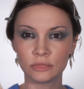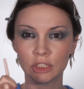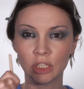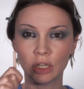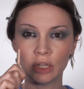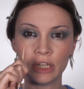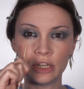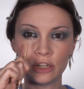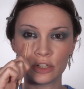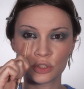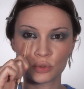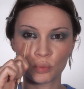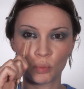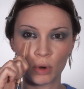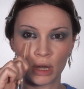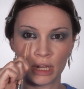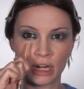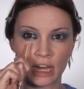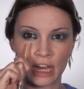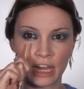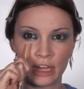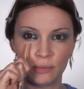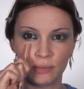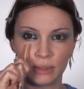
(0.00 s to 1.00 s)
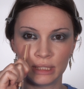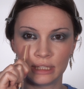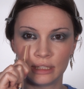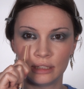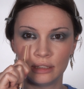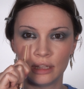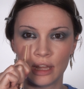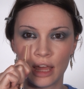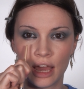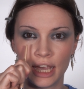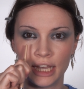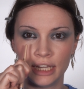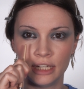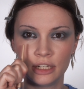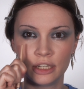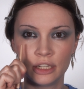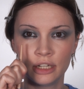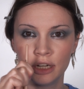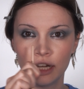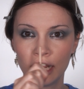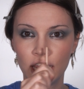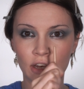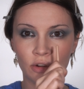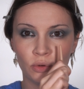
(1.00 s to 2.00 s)
So here's one eye with the
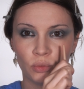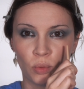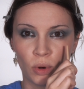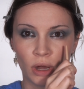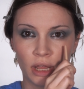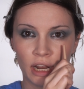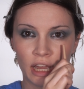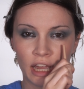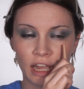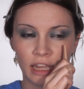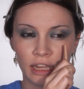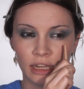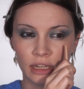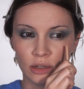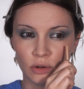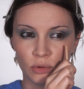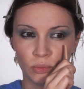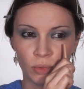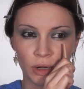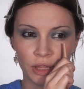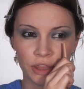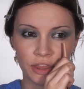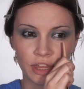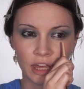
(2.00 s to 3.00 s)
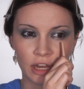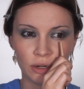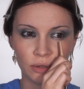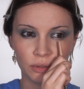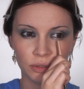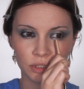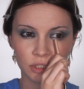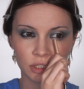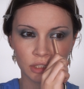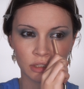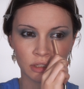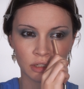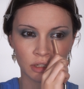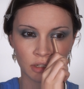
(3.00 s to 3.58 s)
liner and one eye without